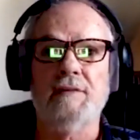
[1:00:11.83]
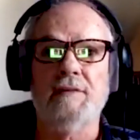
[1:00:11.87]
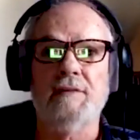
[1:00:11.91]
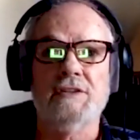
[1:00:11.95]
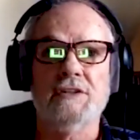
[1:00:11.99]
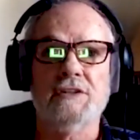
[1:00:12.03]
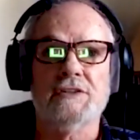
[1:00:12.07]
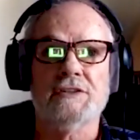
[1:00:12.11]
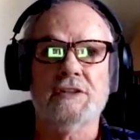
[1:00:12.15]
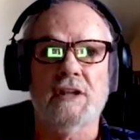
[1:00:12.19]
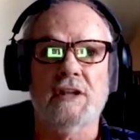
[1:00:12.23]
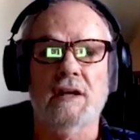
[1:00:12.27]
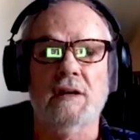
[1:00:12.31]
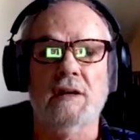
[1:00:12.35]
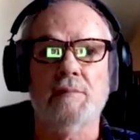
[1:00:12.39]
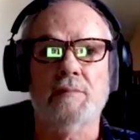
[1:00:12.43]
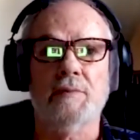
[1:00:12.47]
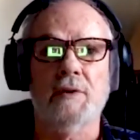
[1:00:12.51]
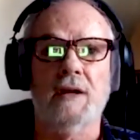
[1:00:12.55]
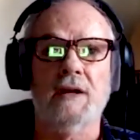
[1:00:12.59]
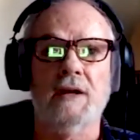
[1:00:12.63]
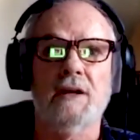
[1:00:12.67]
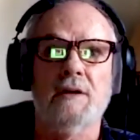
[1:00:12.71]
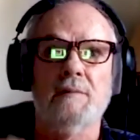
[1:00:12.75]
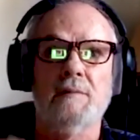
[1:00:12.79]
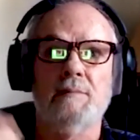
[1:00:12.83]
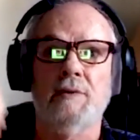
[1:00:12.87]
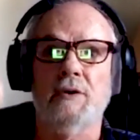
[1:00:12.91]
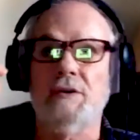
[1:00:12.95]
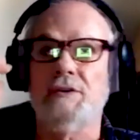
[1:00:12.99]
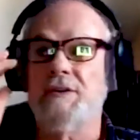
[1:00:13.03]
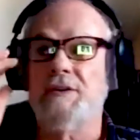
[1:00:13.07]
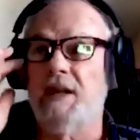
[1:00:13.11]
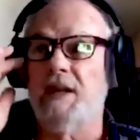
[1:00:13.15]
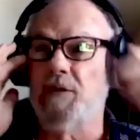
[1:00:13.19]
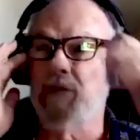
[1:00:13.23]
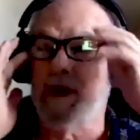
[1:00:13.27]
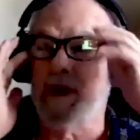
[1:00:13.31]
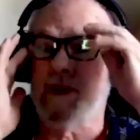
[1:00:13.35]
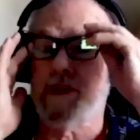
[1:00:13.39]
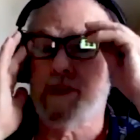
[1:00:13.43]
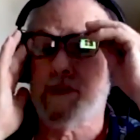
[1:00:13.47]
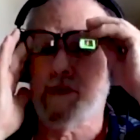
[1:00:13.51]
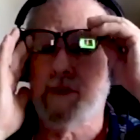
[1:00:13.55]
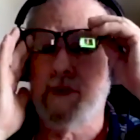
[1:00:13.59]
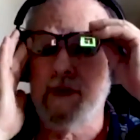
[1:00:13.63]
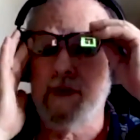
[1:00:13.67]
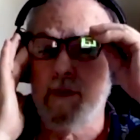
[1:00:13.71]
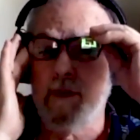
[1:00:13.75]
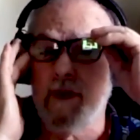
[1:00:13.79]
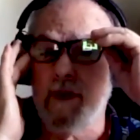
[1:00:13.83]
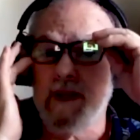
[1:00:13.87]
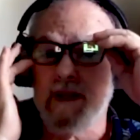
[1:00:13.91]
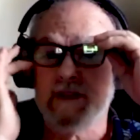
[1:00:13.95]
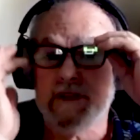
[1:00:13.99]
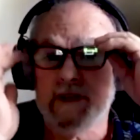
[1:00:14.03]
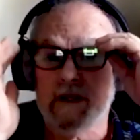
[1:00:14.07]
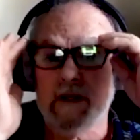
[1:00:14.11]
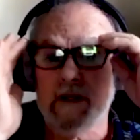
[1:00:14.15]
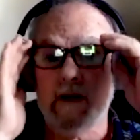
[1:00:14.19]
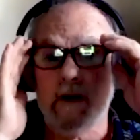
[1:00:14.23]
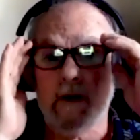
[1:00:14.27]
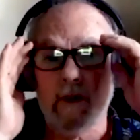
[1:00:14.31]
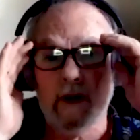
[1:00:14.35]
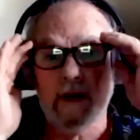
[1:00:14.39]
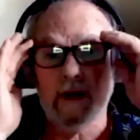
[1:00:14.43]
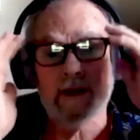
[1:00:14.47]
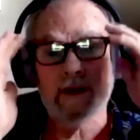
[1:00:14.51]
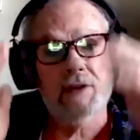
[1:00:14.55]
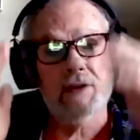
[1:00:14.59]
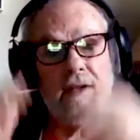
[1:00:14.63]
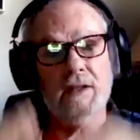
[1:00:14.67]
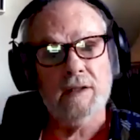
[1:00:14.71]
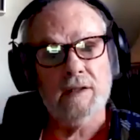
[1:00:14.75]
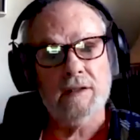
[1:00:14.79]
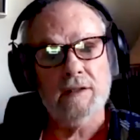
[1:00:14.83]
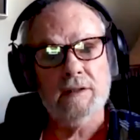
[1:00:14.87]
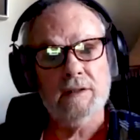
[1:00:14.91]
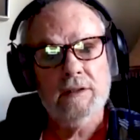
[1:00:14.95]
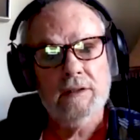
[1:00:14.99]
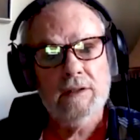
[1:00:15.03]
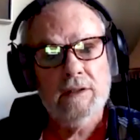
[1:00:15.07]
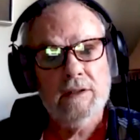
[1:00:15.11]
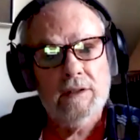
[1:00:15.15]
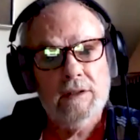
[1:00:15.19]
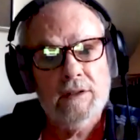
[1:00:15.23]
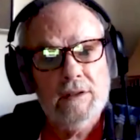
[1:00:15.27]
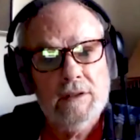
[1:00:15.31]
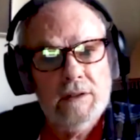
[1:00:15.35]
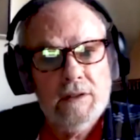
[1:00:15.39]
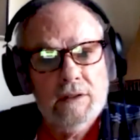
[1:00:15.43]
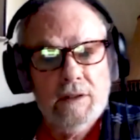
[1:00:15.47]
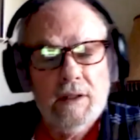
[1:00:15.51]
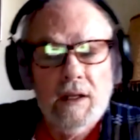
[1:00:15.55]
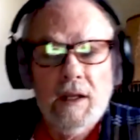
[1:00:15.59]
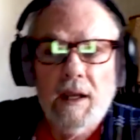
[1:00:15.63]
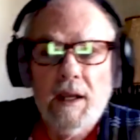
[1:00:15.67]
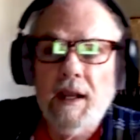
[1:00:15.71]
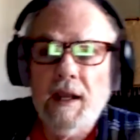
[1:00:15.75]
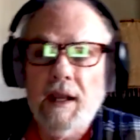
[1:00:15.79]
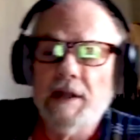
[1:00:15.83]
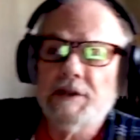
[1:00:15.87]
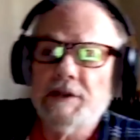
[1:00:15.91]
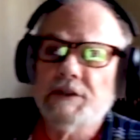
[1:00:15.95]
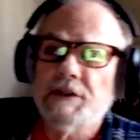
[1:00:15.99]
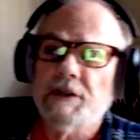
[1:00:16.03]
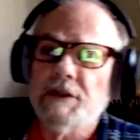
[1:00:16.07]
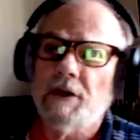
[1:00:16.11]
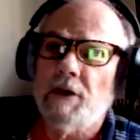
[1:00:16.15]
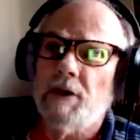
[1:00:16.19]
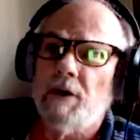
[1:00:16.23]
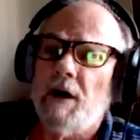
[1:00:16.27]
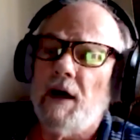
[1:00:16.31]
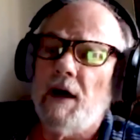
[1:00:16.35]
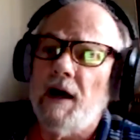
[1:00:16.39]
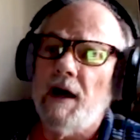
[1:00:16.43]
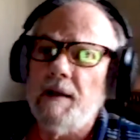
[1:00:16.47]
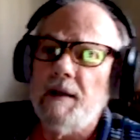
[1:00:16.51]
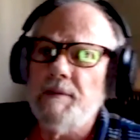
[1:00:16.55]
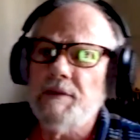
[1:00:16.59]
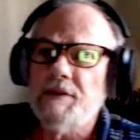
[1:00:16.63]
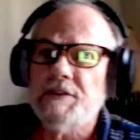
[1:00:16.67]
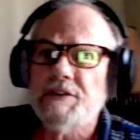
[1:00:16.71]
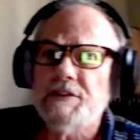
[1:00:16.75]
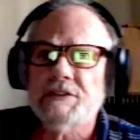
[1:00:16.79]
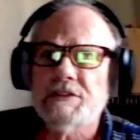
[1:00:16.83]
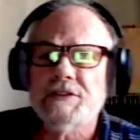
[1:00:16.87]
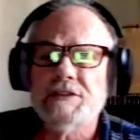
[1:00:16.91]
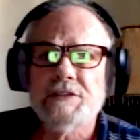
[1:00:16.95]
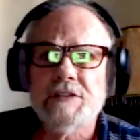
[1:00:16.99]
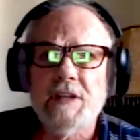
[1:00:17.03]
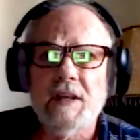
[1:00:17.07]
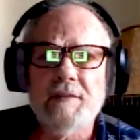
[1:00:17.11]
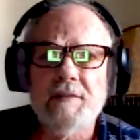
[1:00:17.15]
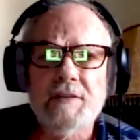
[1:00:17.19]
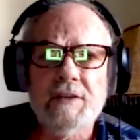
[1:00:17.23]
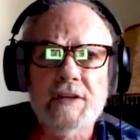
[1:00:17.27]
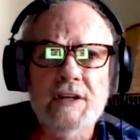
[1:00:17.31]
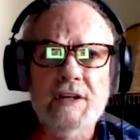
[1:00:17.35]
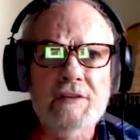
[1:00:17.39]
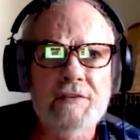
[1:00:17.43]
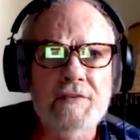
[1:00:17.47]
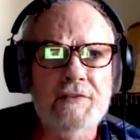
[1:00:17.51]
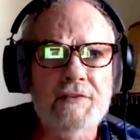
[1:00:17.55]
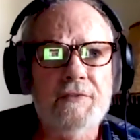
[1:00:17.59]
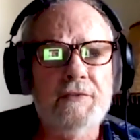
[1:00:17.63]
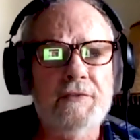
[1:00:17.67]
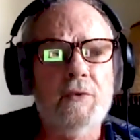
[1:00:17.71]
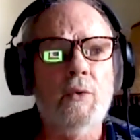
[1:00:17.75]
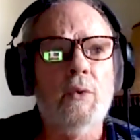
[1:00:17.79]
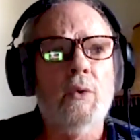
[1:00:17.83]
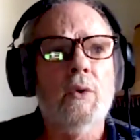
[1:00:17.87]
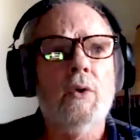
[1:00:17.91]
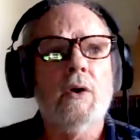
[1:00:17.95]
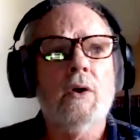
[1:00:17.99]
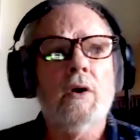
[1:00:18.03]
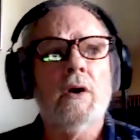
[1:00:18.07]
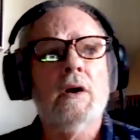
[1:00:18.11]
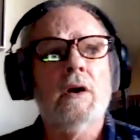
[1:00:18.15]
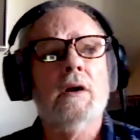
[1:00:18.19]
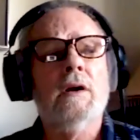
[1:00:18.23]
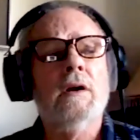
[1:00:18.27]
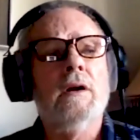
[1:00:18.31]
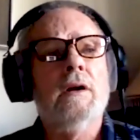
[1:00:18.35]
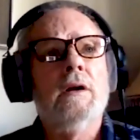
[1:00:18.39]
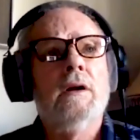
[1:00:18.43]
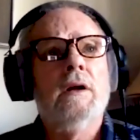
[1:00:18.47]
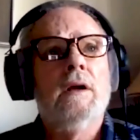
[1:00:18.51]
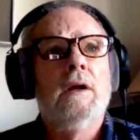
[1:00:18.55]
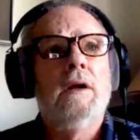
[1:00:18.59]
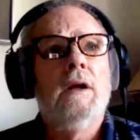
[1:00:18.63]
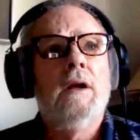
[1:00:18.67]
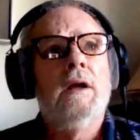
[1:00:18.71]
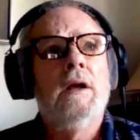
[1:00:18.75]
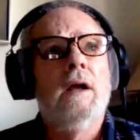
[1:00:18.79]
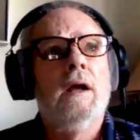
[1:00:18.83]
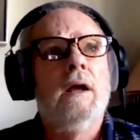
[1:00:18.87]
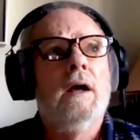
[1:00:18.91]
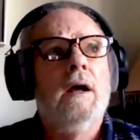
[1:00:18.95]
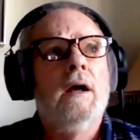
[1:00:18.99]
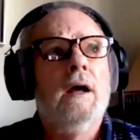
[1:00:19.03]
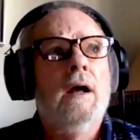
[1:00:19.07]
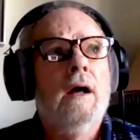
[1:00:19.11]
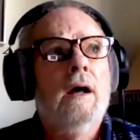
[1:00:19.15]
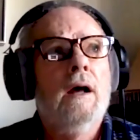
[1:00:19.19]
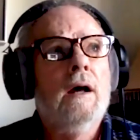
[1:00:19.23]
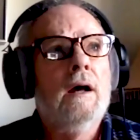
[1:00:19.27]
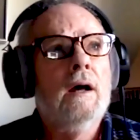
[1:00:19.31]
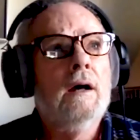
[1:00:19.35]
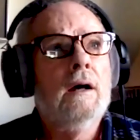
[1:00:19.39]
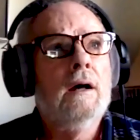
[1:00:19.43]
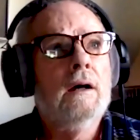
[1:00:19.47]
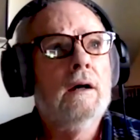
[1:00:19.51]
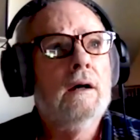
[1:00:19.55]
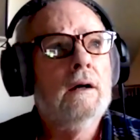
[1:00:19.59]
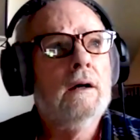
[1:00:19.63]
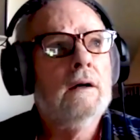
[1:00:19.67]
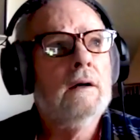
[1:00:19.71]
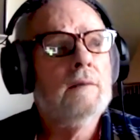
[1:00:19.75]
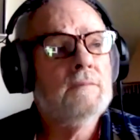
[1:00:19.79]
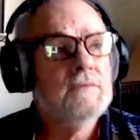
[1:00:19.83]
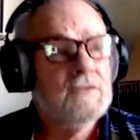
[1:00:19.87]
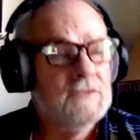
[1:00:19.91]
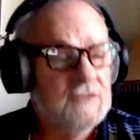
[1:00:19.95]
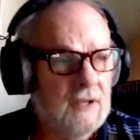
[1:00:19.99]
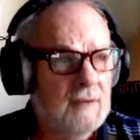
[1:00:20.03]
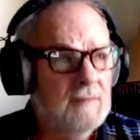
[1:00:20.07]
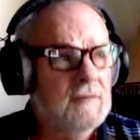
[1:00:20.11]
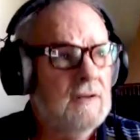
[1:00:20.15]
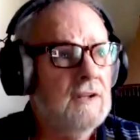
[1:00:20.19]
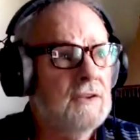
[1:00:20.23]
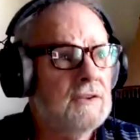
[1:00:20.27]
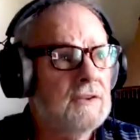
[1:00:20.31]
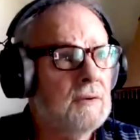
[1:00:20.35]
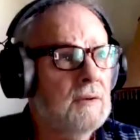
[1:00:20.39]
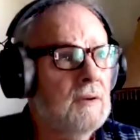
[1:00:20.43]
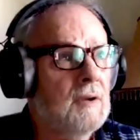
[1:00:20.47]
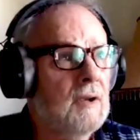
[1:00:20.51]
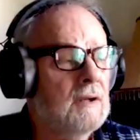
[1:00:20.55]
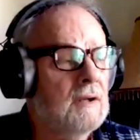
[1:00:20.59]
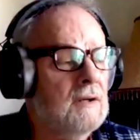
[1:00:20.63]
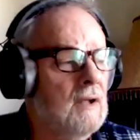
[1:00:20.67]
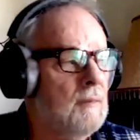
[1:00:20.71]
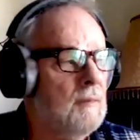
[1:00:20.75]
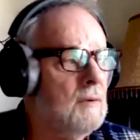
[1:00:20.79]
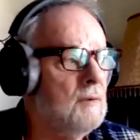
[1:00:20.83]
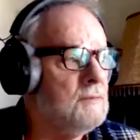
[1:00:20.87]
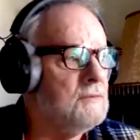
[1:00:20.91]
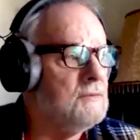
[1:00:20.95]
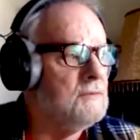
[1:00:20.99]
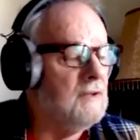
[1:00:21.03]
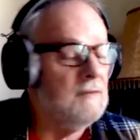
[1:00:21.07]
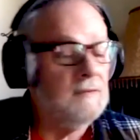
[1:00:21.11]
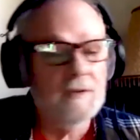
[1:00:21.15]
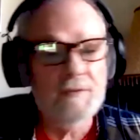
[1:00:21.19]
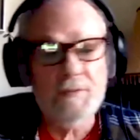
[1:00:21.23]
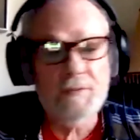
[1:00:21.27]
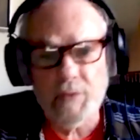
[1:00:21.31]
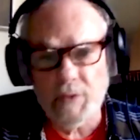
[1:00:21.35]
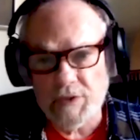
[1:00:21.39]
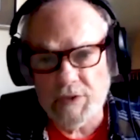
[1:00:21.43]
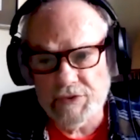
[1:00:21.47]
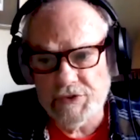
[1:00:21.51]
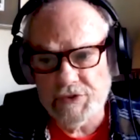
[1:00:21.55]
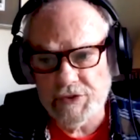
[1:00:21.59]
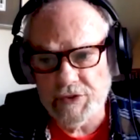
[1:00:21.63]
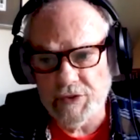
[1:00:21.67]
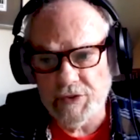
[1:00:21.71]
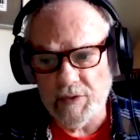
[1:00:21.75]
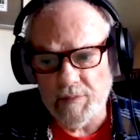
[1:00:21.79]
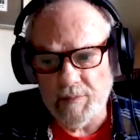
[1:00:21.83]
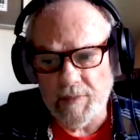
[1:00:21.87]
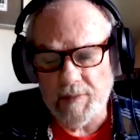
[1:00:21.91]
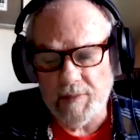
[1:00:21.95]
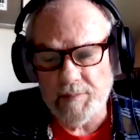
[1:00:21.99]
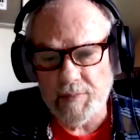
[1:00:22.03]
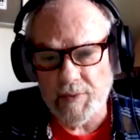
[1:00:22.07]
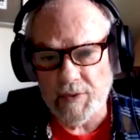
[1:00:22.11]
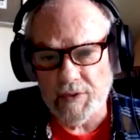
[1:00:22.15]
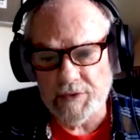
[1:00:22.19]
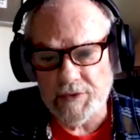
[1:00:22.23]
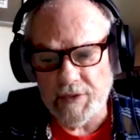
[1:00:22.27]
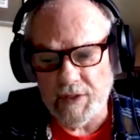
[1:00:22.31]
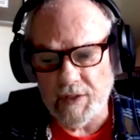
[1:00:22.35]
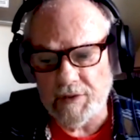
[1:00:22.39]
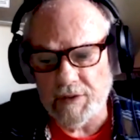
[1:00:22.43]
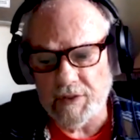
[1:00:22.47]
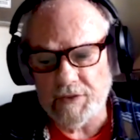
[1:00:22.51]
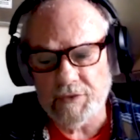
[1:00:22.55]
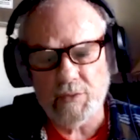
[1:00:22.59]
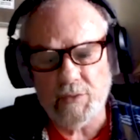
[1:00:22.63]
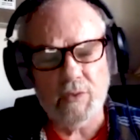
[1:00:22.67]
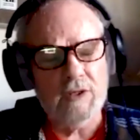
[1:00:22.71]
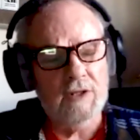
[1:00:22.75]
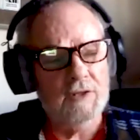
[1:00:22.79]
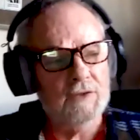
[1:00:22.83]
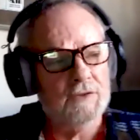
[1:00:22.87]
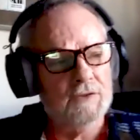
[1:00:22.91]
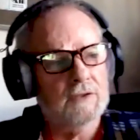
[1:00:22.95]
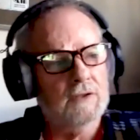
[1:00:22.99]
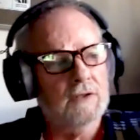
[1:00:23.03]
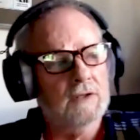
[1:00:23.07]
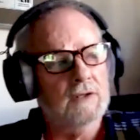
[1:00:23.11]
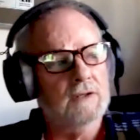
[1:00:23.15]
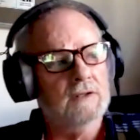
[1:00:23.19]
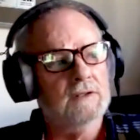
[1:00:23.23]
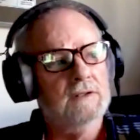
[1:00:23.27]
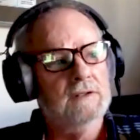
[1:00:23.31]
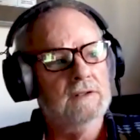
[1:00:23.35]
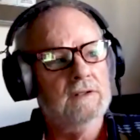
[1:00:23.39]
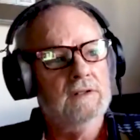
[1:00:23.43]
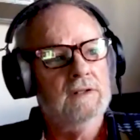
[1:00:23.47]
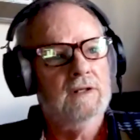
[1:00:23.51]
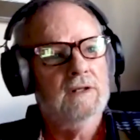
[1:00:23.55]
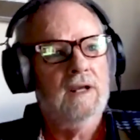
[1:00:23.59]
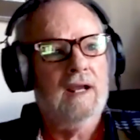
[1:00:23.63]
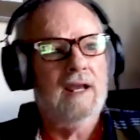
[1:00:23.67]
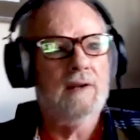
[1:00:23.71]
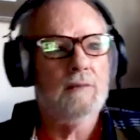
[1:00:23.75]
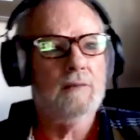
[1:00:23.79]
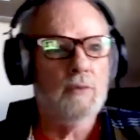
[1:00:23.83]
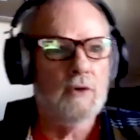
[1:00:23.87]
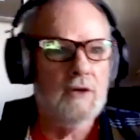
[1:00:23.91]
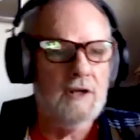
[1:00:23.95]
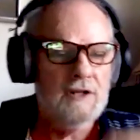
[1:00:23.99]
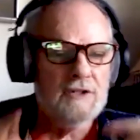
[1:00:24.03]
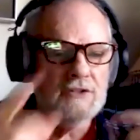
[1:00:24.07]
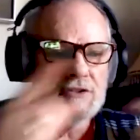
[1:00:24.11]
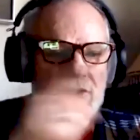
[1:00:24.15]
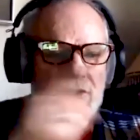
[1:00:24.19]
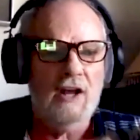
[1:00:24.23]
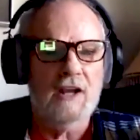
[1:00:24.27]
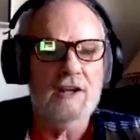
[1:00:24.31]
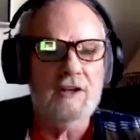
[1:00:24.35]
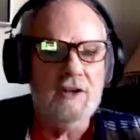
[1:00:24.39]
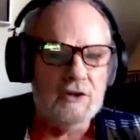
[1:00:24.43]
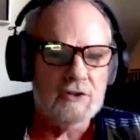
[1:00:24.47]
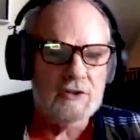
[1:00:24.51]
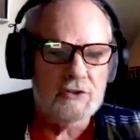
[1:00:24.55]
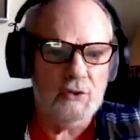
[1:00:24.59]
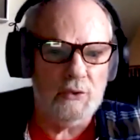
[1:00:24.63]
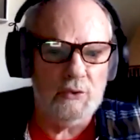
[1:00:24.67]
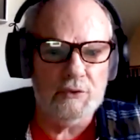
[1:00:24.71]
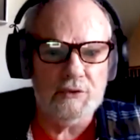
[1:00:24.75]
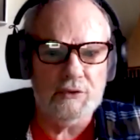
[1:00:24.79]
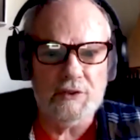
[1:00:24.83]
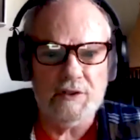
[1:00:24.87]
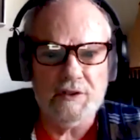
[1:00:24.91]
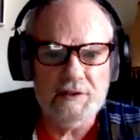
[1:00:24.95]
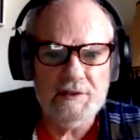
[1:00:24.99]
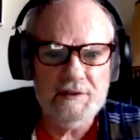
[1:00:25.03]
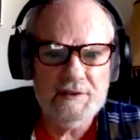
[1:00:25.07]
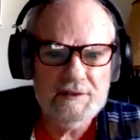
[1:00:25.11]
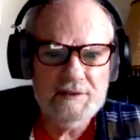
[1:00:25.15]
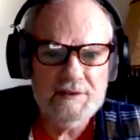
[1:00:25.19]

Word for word: He just celebrated a birthday what three weeks ago, I think. And so I'm 74. Uh, I'm 73 right now, but I'm 74 in June on my birthday on the 23rd. And we, he's nine years older.